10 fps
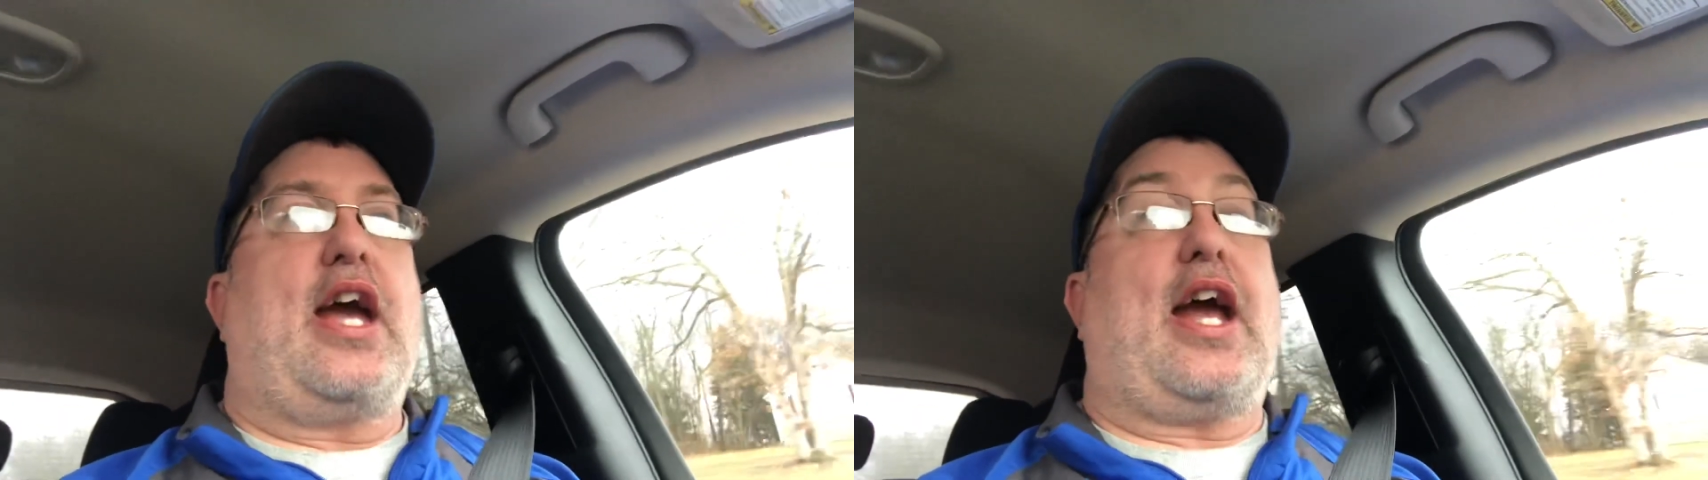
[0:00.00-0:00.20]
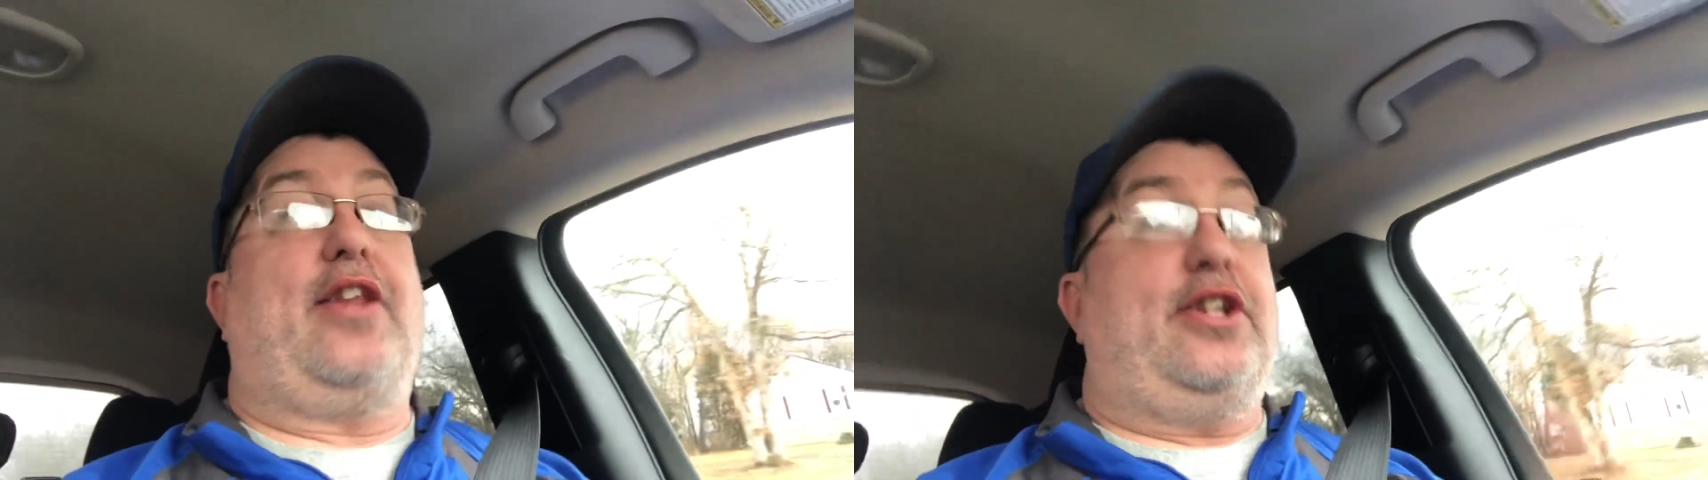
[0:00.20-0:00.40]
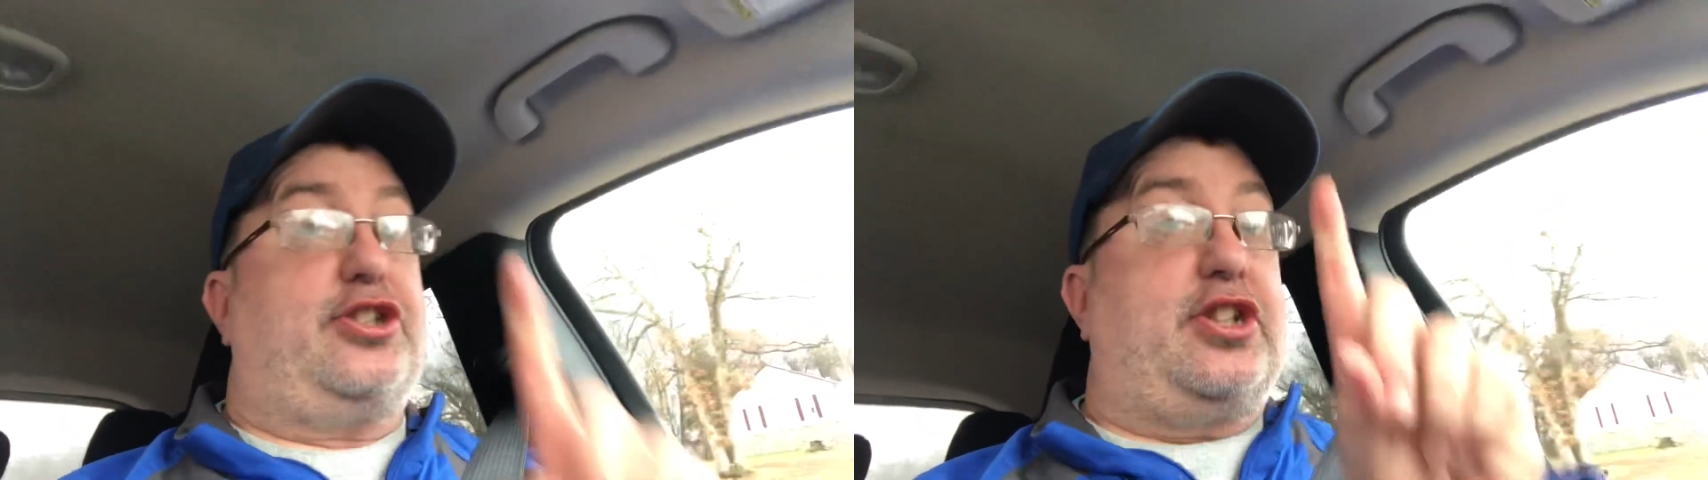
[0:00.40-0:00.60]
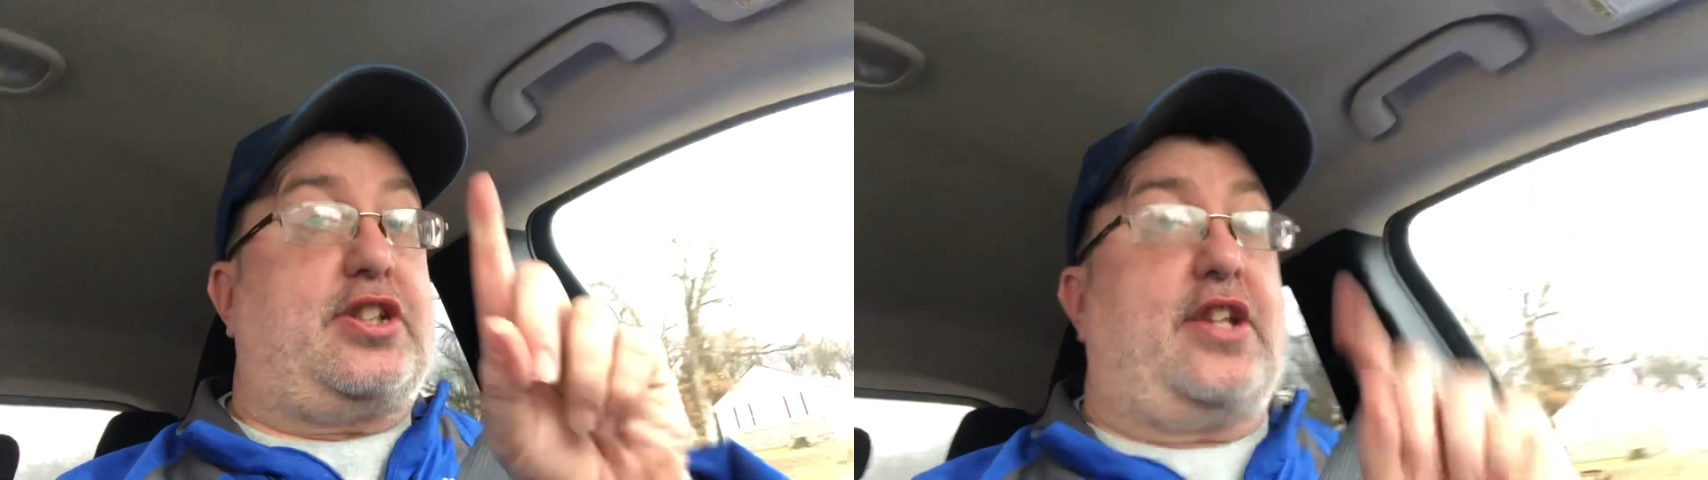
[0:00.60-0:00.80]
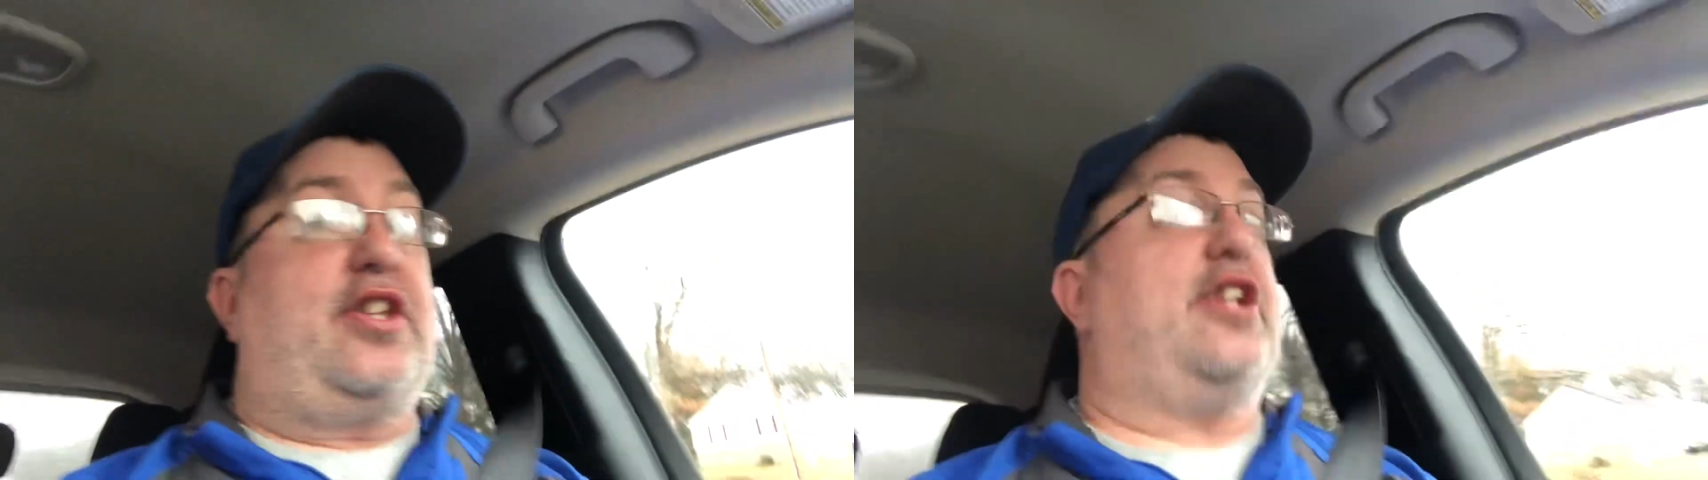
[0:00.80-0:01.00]
And then she
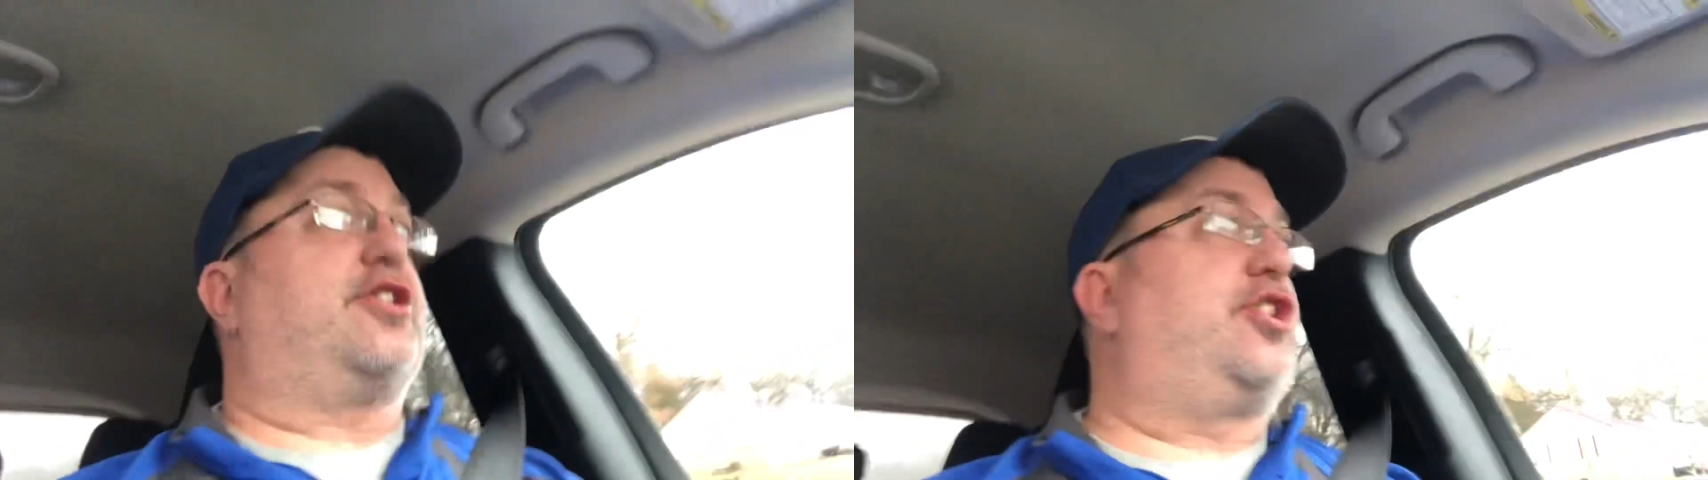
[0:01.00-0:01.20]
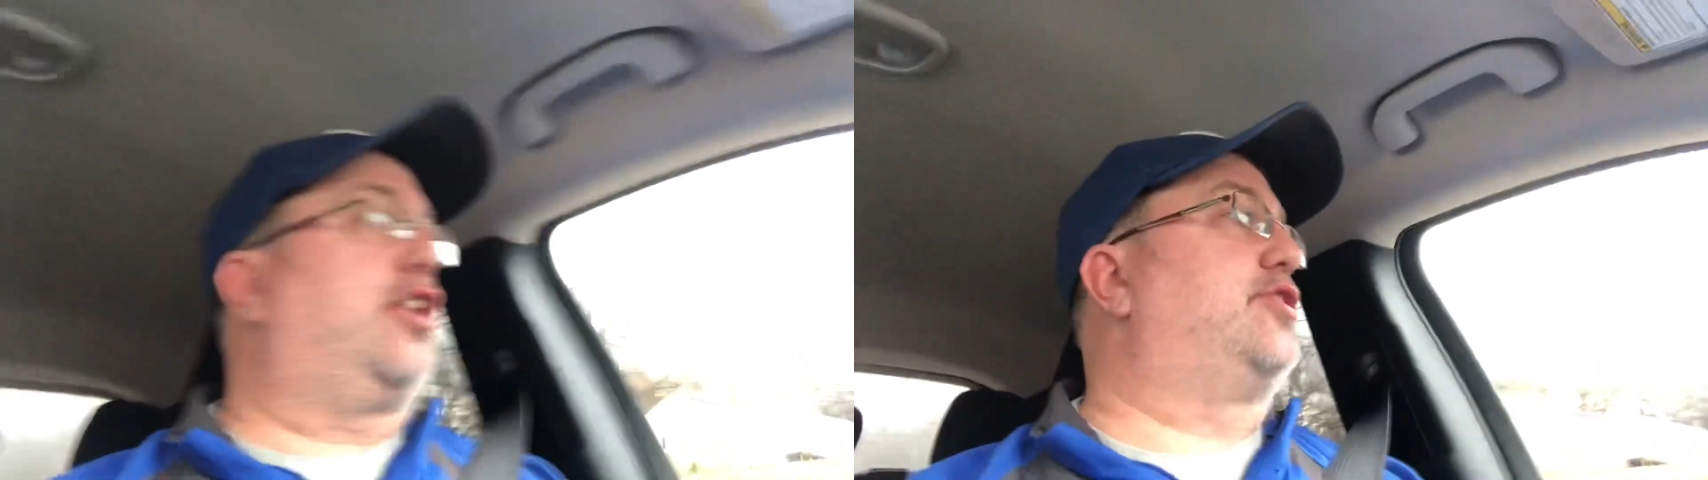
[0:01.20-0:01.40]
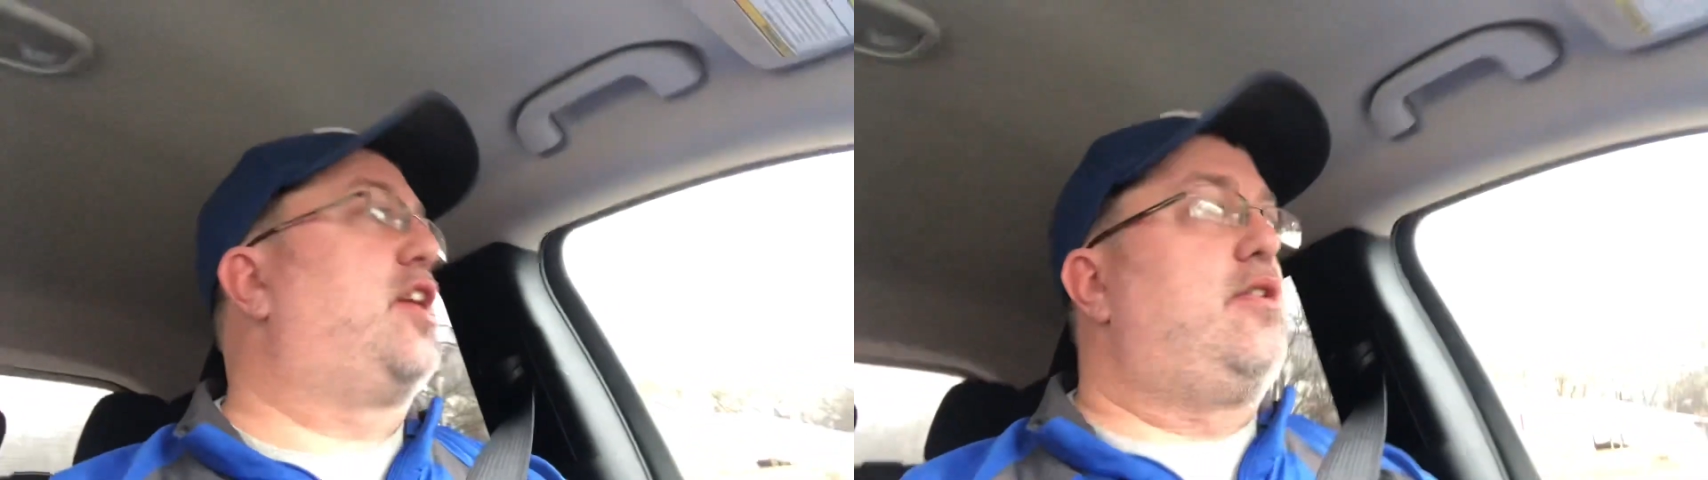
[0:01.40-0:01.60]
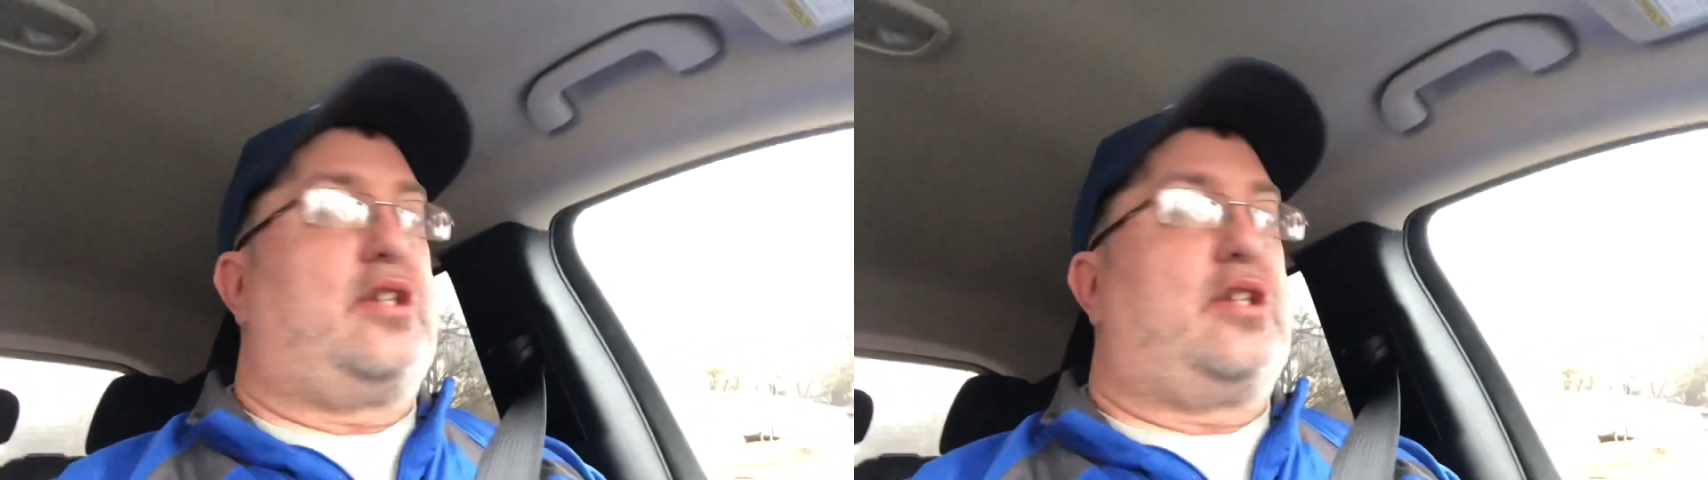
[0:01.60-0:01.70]
said this She goes,